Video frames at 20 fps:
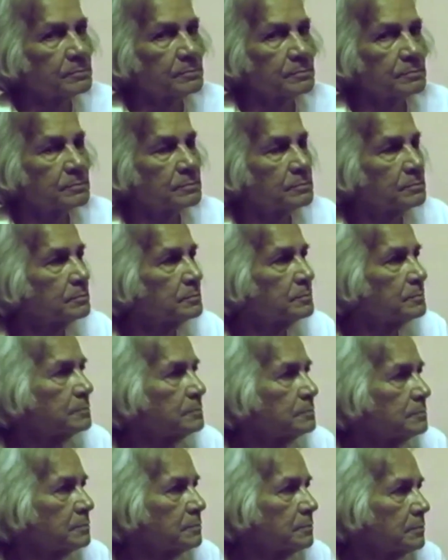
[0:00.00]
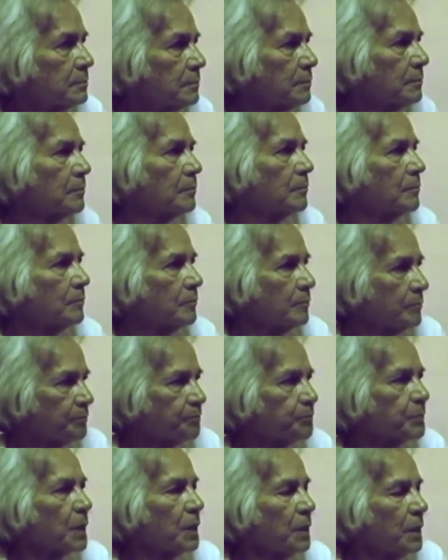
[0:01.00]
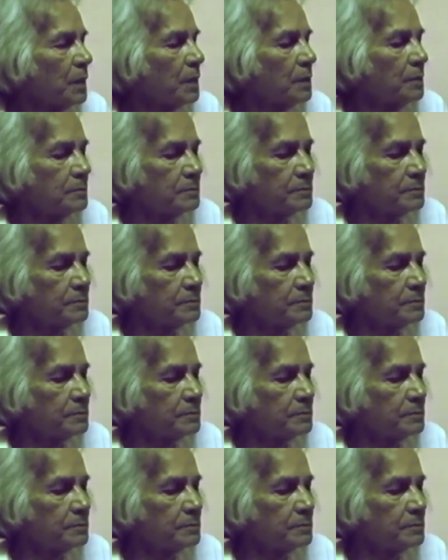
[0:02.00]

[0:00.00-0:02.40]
such areas are interrelated.